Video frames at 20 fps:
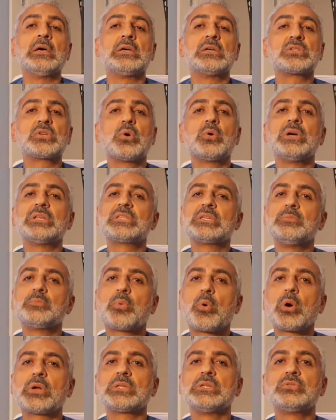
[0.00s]
So it's
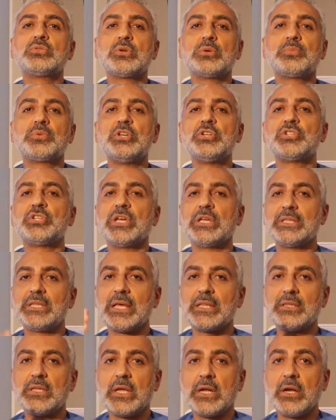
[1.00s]
important to appreciate
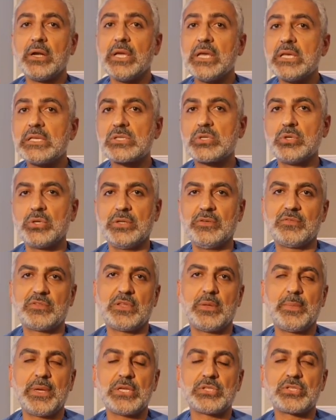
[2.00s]
that there is good
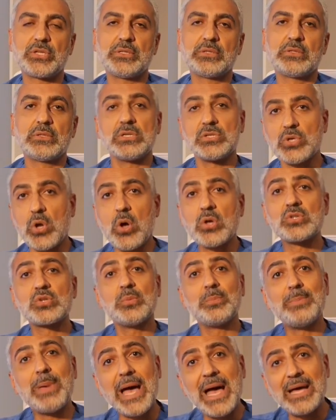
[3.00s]
inflammation. There's
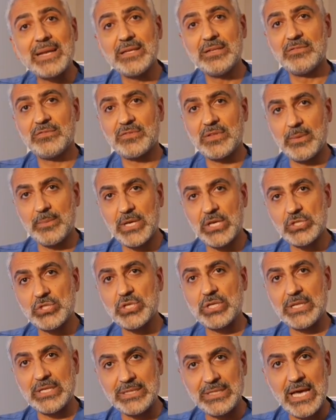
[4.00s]
also bad
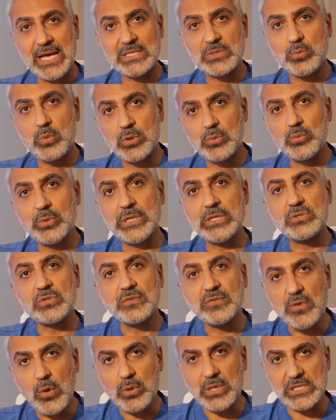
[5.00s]
inflammation, and that's what we need
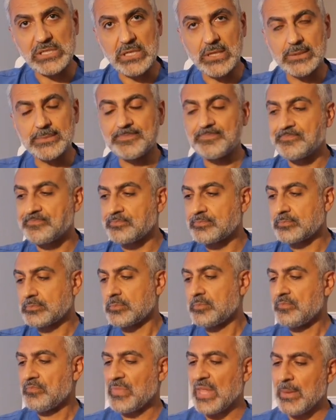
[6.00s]
to focus on.
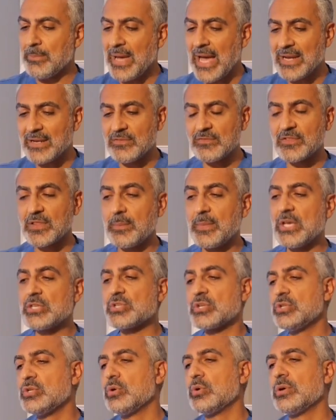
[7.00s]
Bad
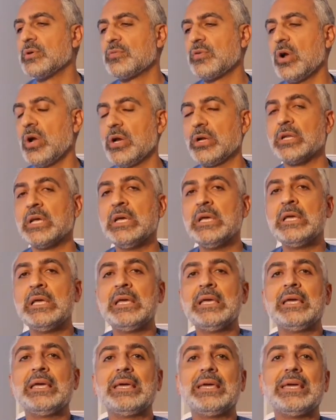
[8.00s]
inflammation, you have heard,
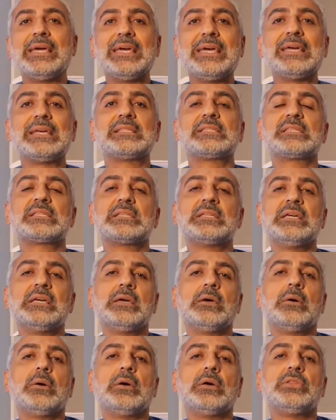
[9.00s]
it's
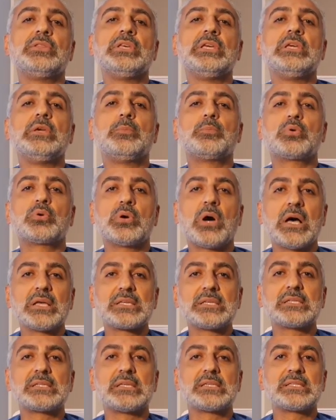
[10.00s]
the
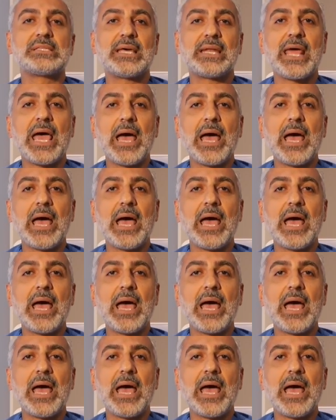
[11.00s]
processes that